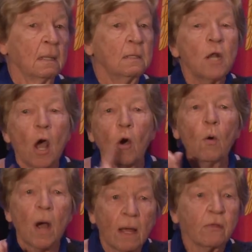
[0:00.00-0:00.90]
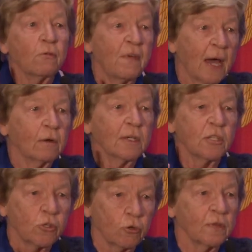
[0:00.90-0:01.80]
No other veteran
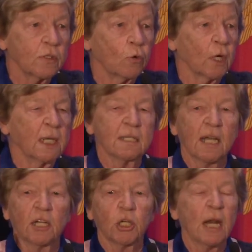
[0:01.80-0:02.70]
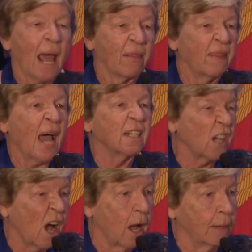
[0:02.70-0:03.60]
service organization at that
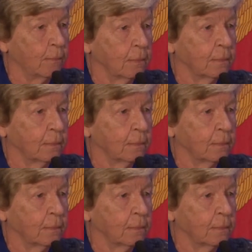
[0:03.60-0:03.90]
time,